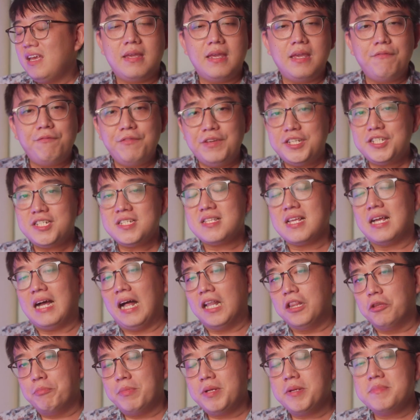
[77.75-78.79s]
It features an
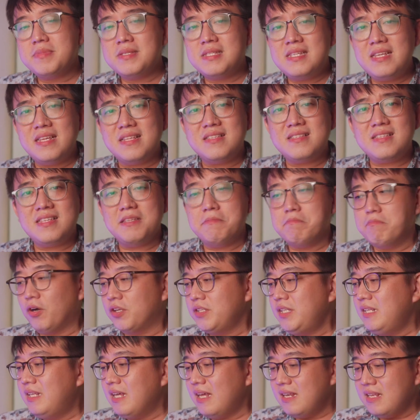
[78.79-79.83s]
aluminum seat body that